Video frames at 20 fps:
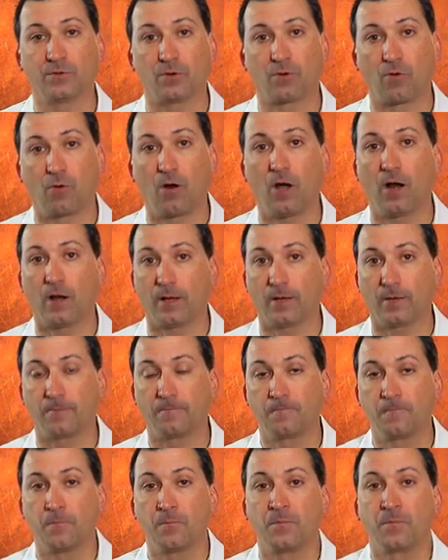necrotic.
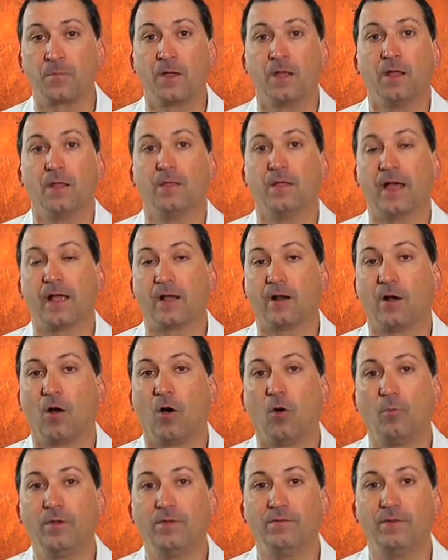That can
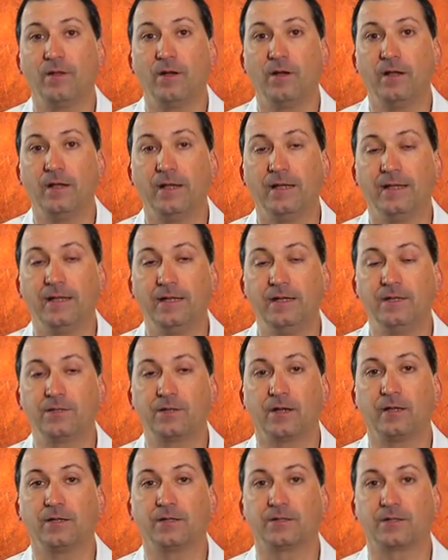all be very
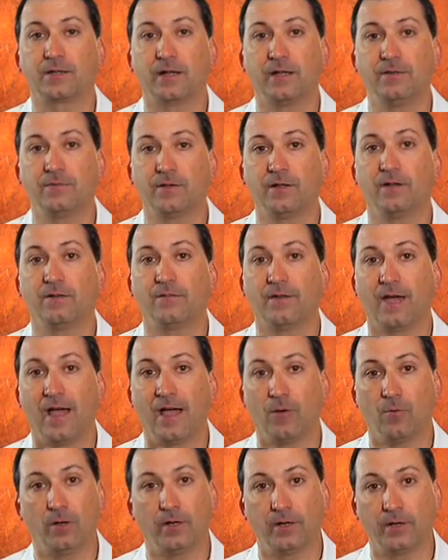easily and safely
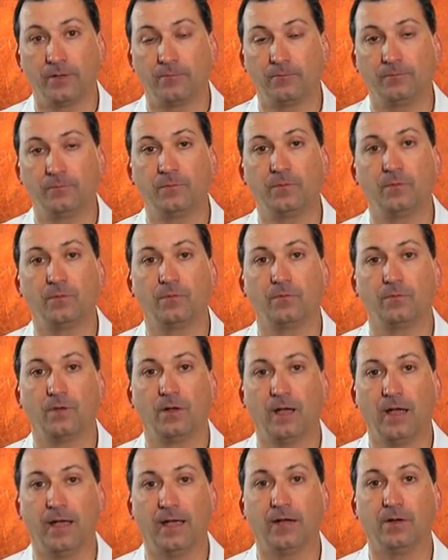evaluated.
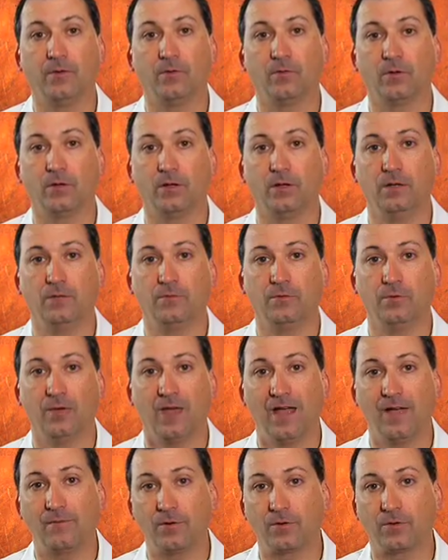And if you
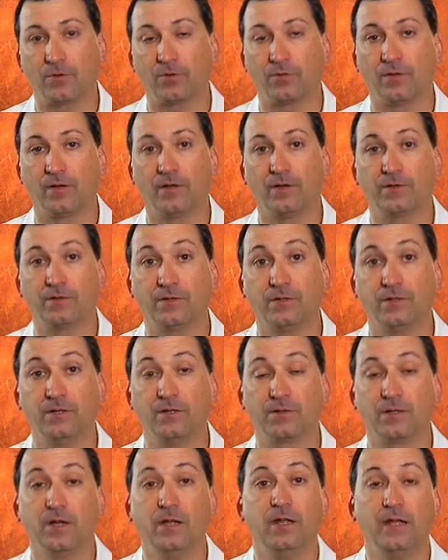have varicose vein
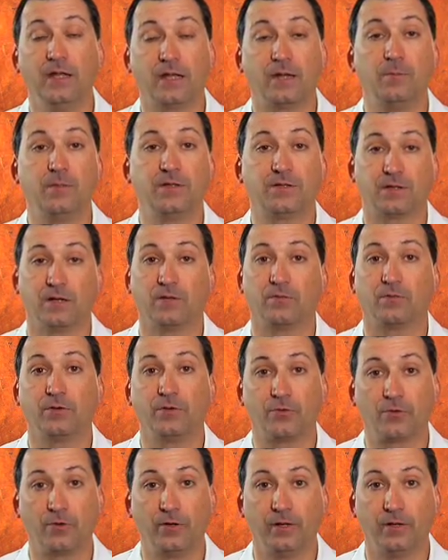disease, it can be safely
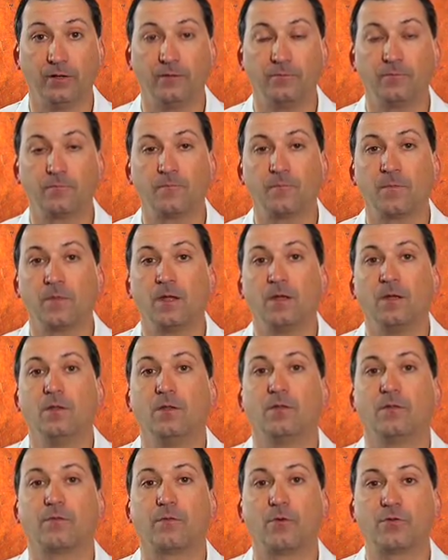treated.
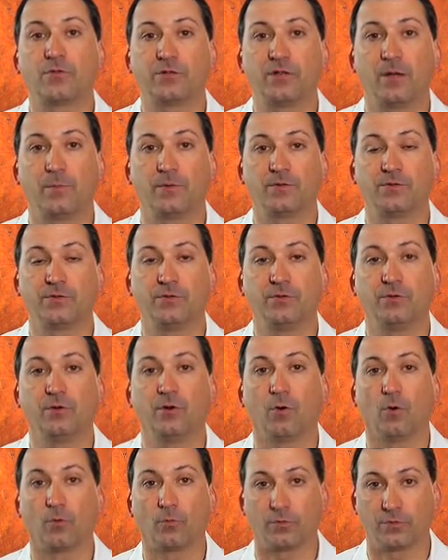The first step is to do an
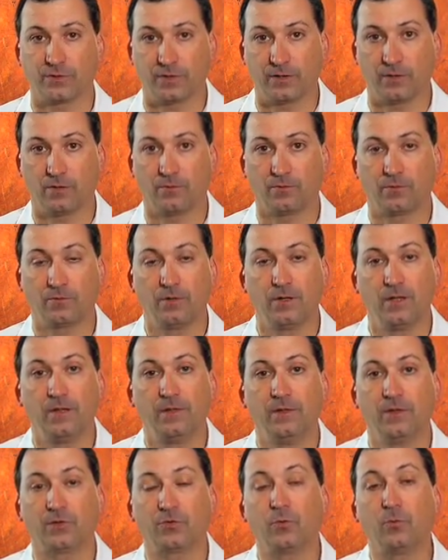ultrasound.
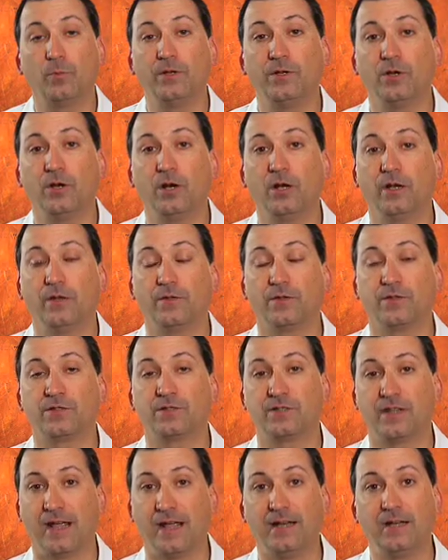This will be done in the
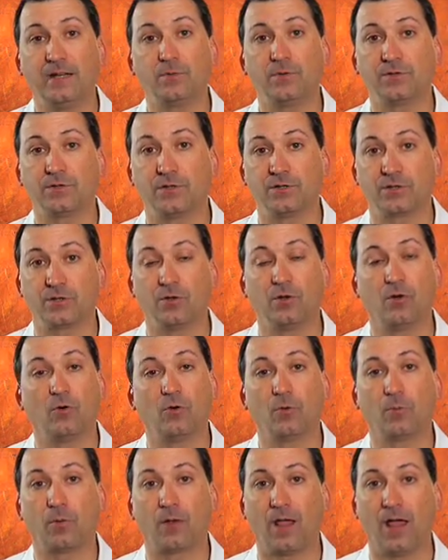standing position
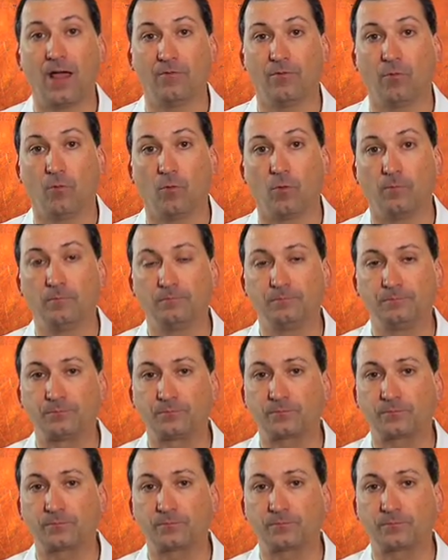on a platform